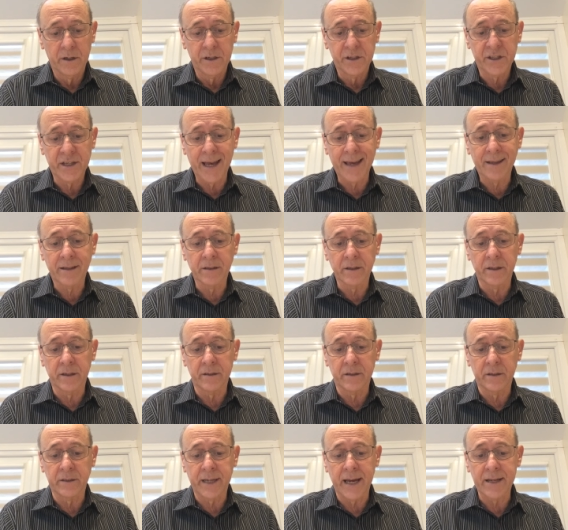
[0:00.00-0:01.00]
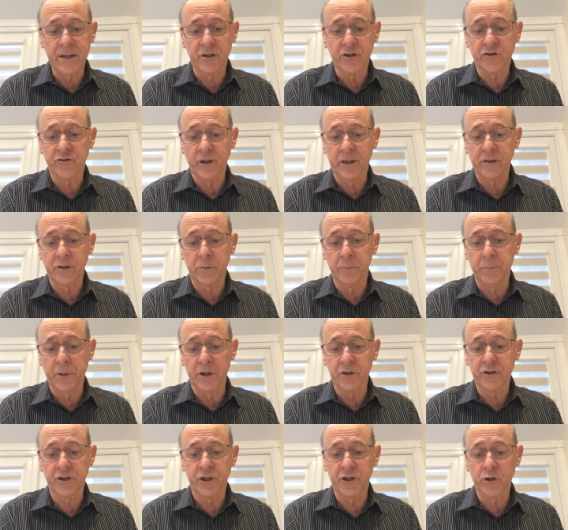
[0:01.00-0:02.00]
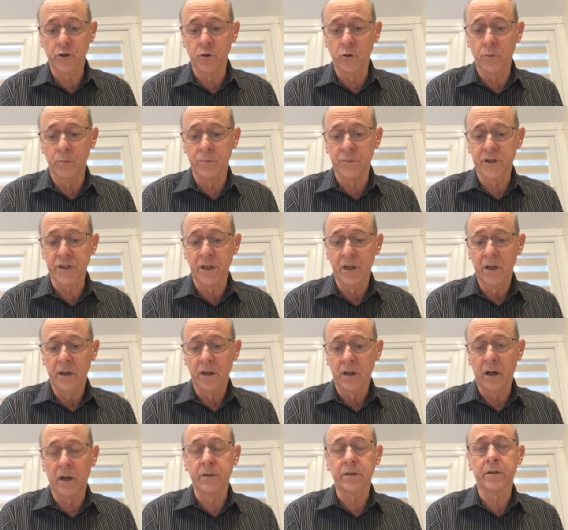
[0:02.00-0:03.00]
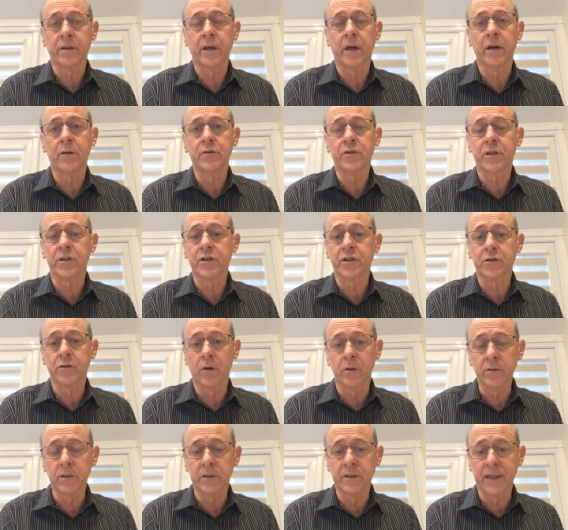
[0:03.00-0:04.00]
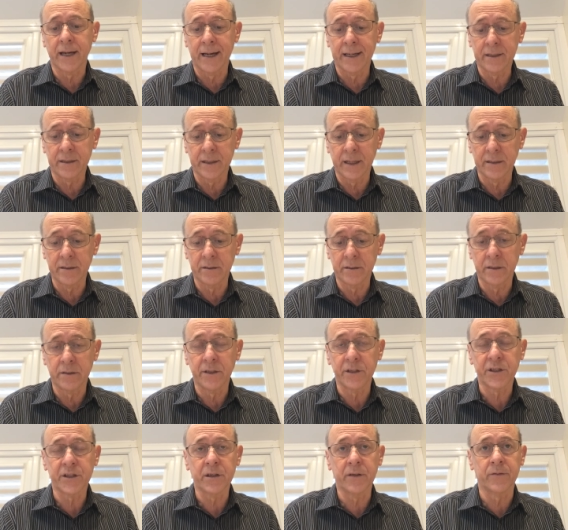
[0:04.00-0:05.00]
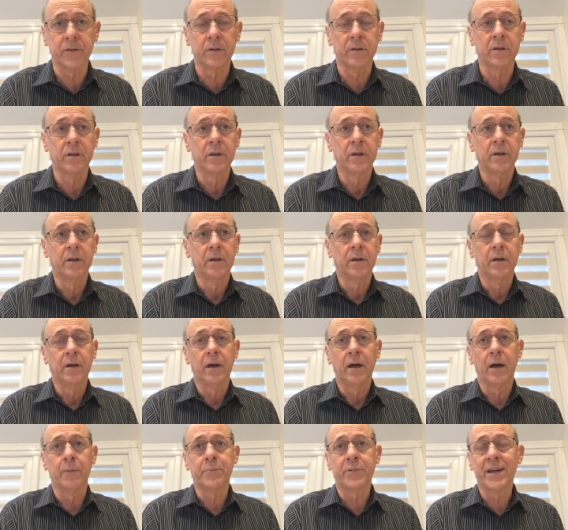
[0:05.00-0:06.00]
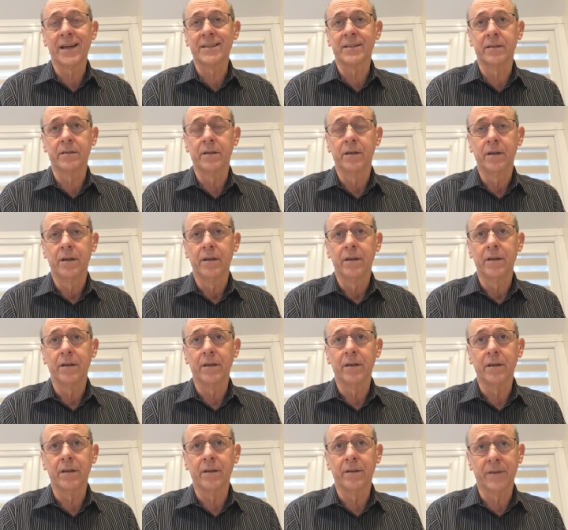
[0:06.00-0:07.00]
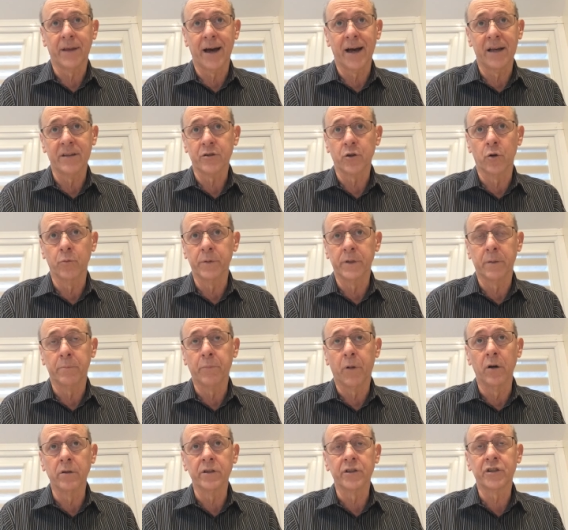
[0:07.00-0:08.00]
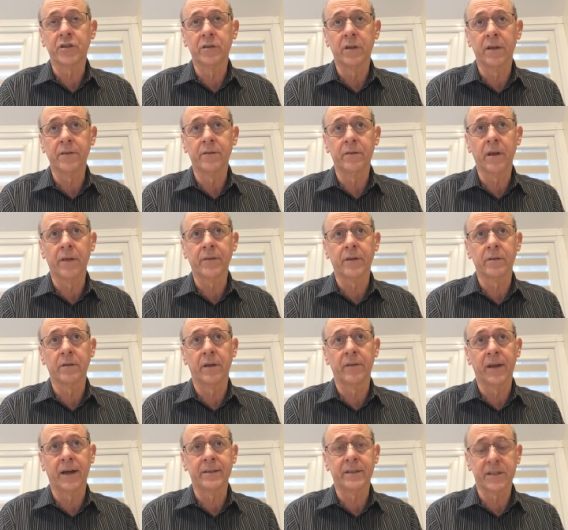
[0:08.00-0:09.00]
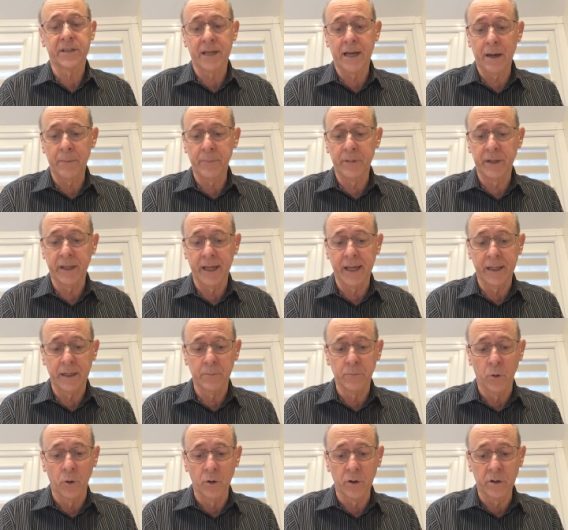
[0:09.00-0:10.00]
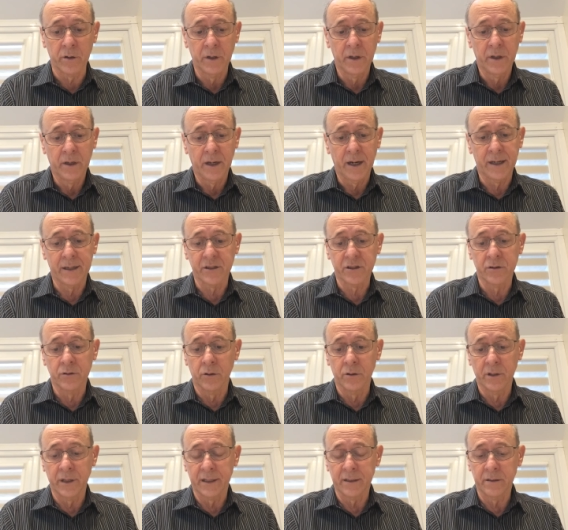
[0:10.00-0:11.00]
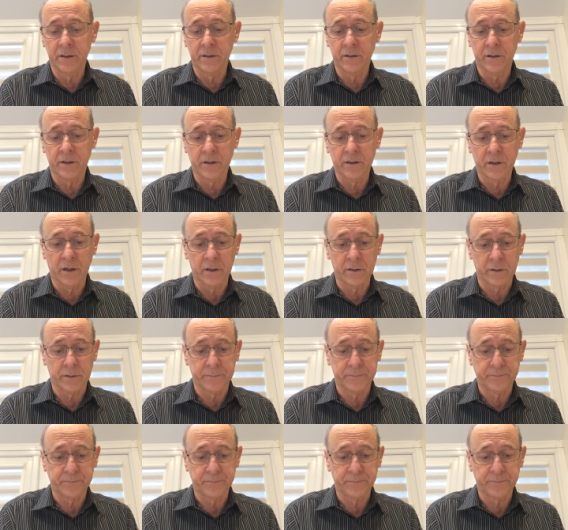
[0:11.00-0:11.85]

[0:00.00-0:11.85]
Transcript: Secondly, the tenant's right to purchase homes under the Housing Scotland Act 1987. At present, that has all been abolished. Nothing like that is happening anymore, and it's not likely to return.